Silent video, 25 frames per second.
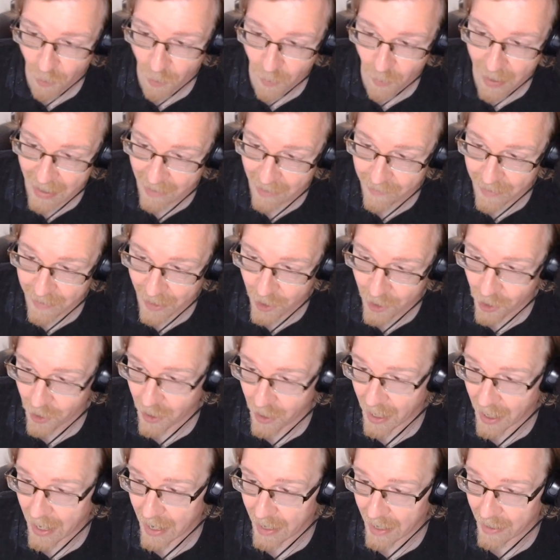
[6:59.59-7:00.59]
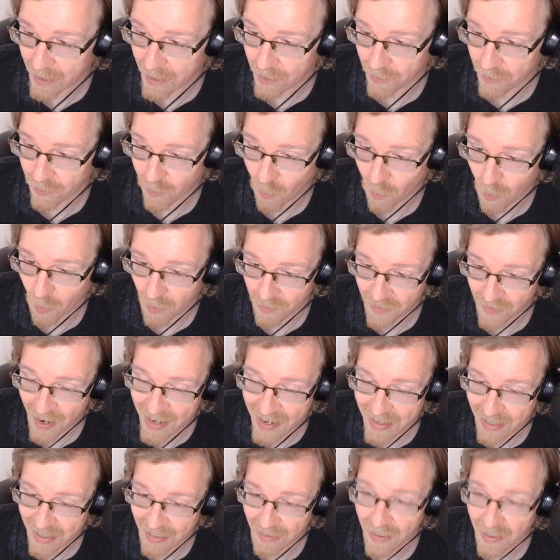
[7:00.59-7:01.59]
for writing fiction, and for
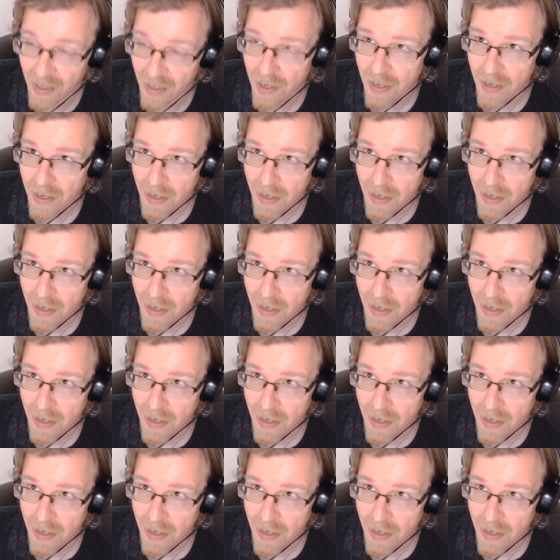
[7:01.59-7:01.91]
finding